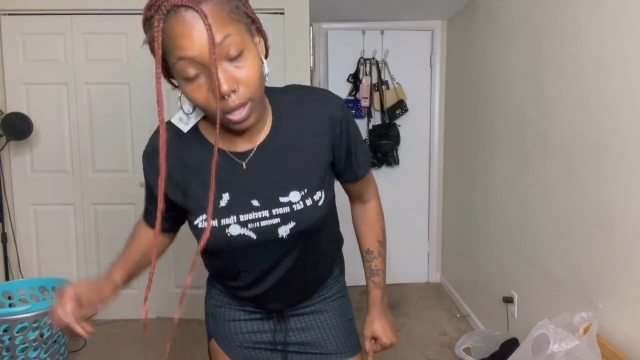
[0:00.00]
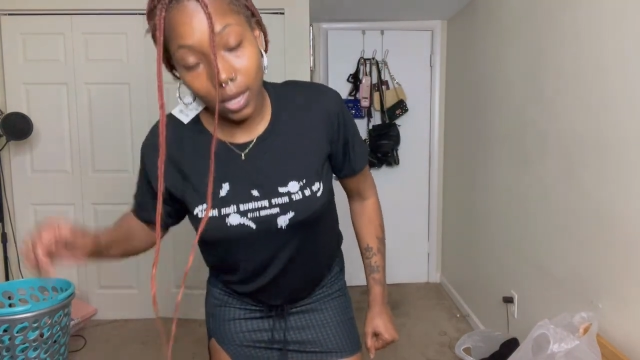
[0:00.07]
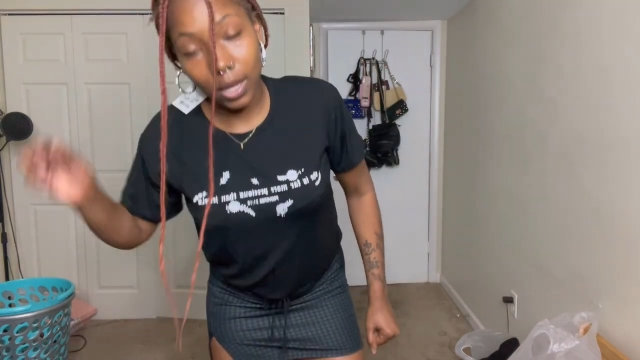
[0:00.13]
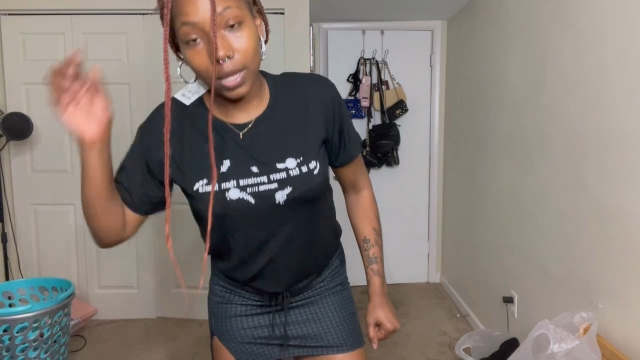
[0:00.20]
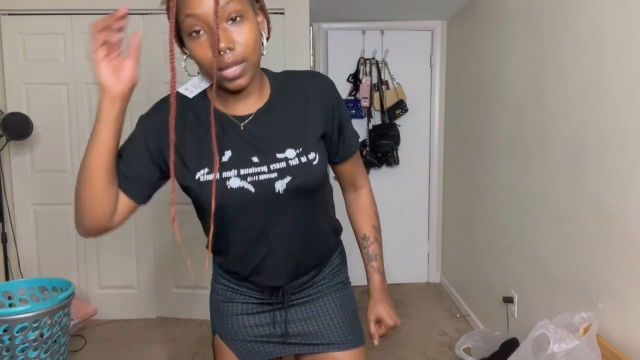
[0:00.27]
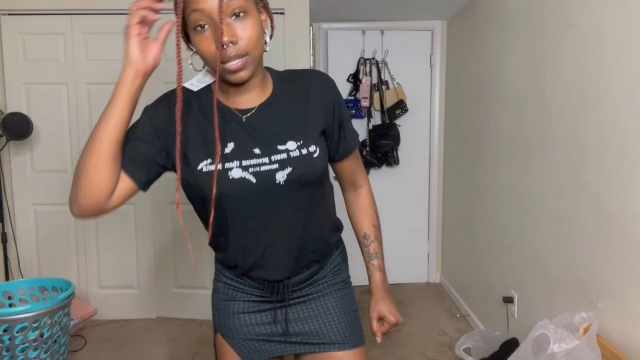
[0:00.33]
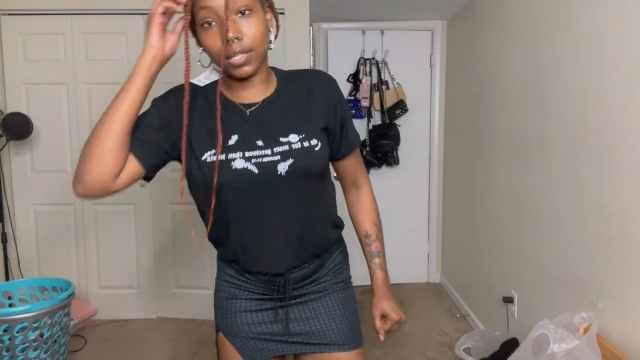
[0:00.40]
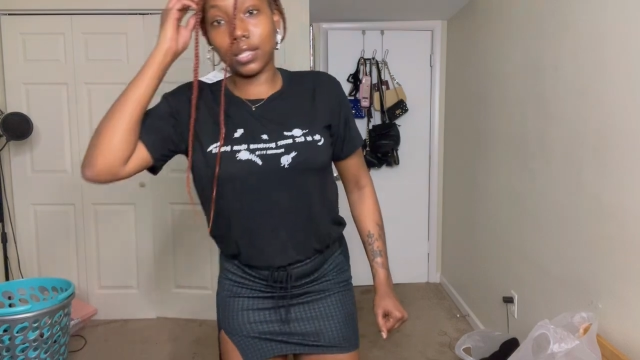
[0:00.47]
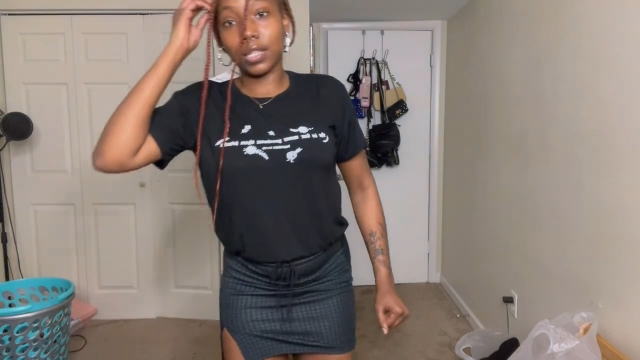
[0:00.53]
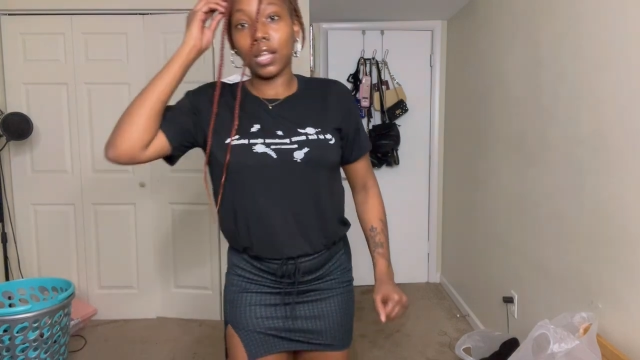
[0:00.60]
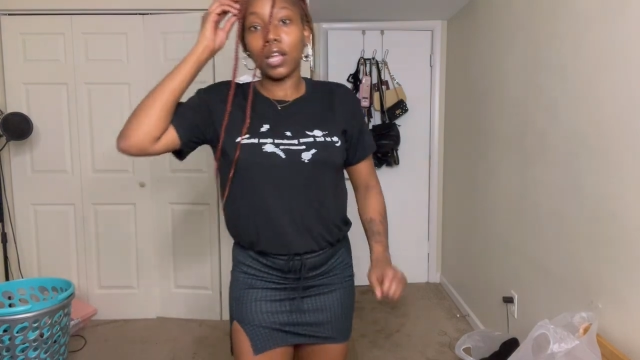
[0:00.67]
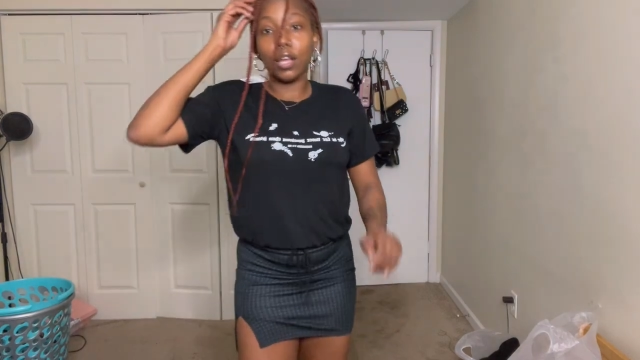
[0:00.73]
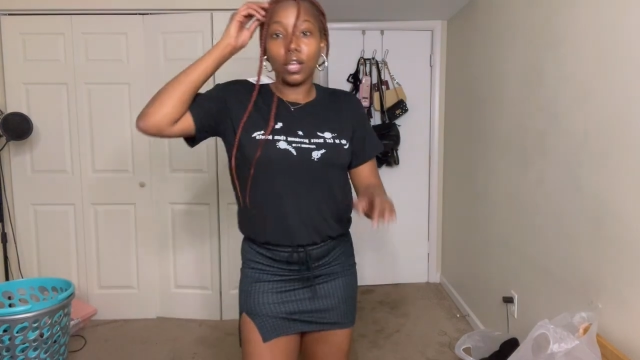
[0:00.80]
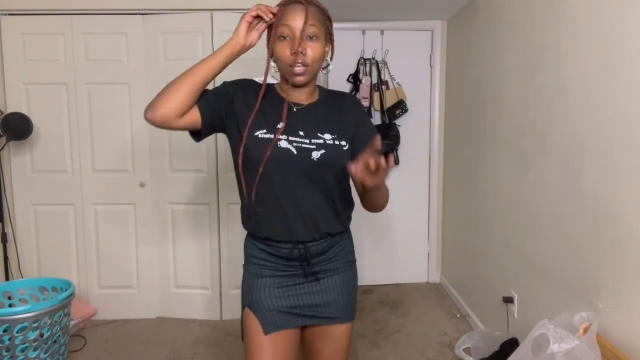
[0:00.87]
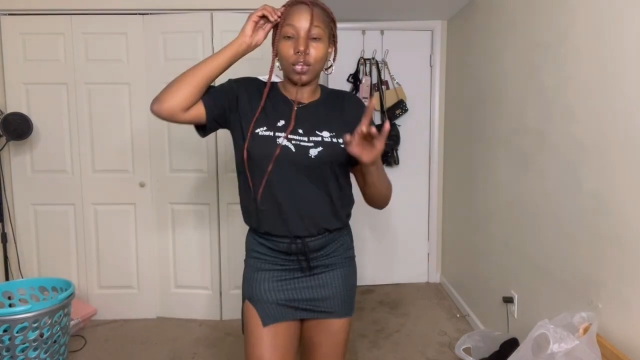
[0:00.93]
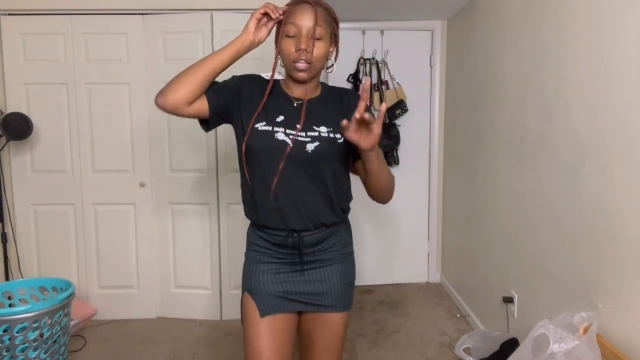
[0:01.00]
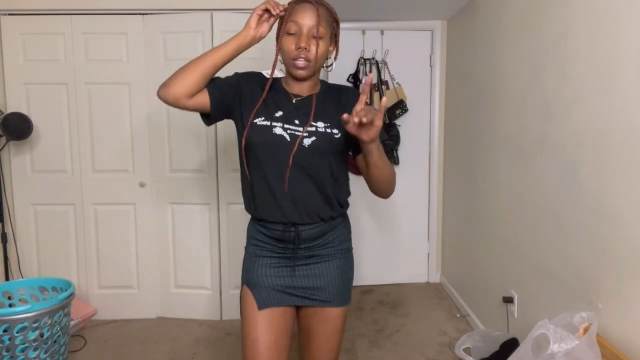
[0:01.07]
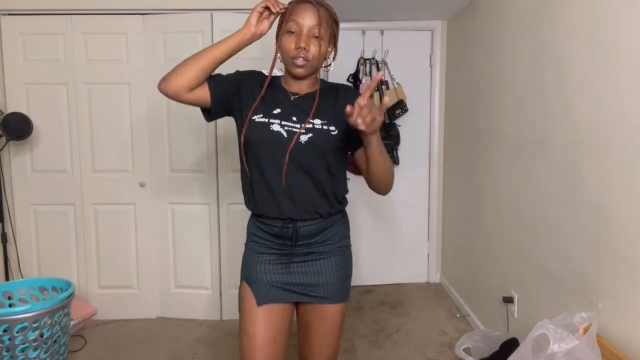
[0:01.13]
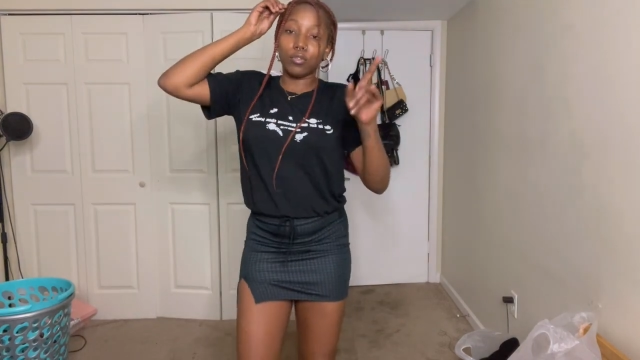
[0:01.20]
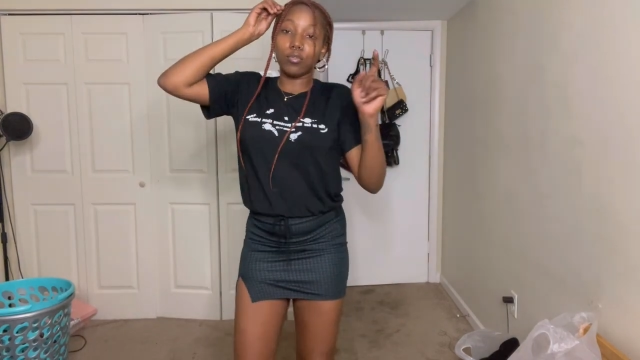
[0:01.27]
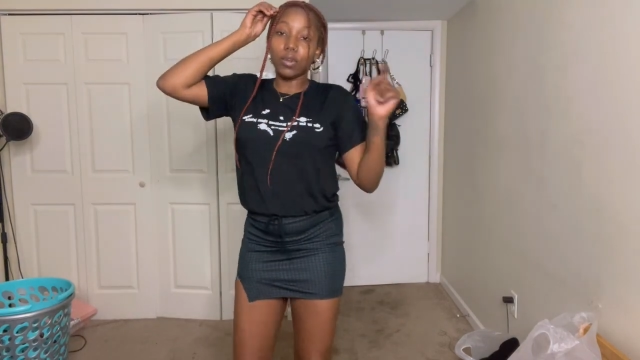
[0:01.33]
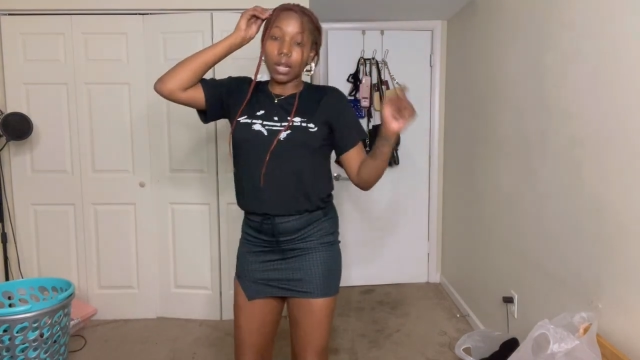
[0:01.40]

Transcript: Because you're